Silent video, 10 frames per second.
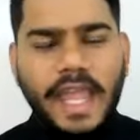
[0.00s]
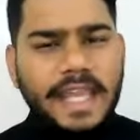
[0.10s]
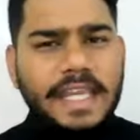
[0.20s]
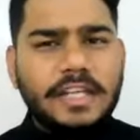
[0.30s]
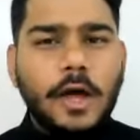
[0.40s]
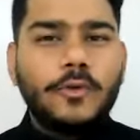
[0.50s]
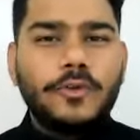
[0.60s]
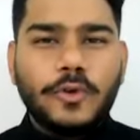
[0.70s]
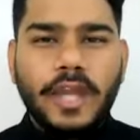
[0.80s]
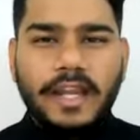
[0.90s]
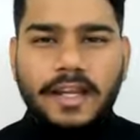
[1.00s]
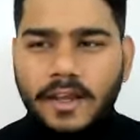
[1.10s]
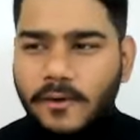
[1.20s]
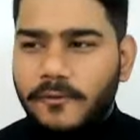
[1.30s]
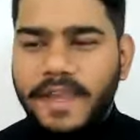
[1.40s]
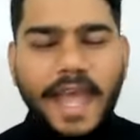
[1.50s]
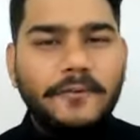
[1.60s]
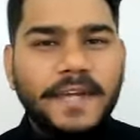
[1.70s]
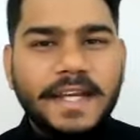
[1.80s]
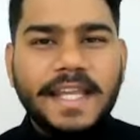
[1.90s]
Any doubts you get, we
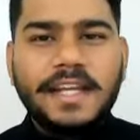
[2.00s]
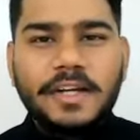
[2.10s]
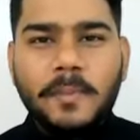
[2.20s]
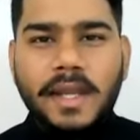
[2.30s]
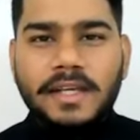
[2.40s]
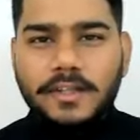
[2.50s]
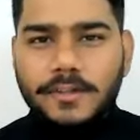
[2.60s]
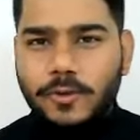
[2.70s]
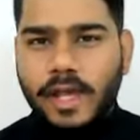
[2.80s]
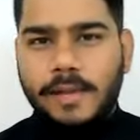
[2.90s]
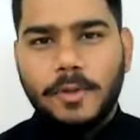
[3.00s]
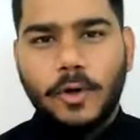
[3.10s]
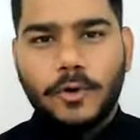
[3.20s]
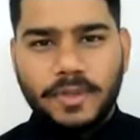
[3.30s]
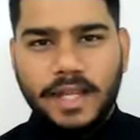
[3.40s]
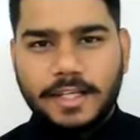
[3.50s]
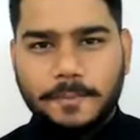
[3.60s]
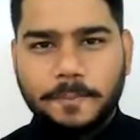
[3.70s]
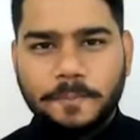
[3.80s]
have dedicated mentors to help you out with that.